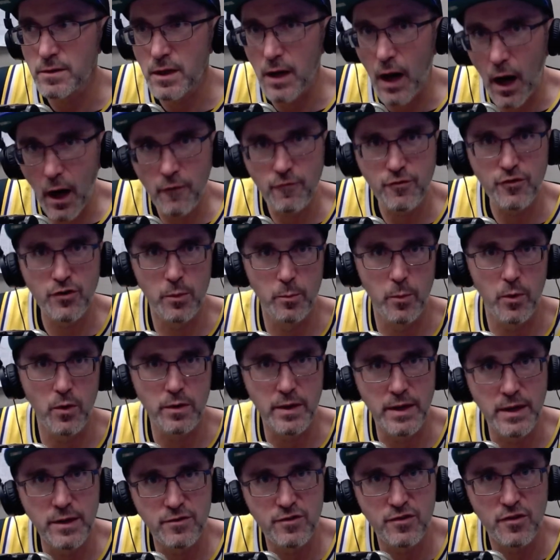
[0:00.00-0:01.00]
comfortable
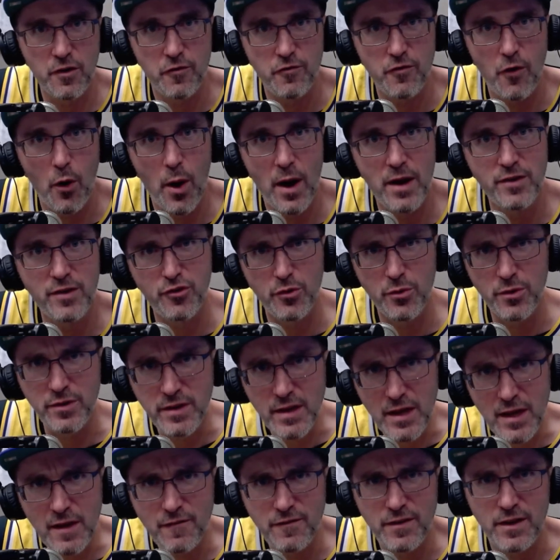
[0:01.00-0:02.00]
insofar as your
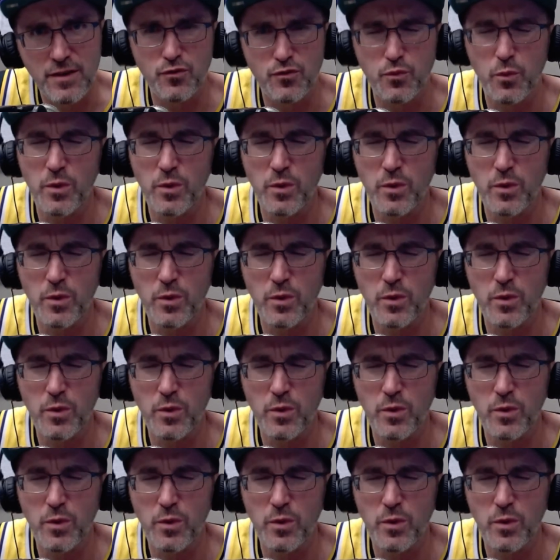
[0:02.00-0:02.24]
defense,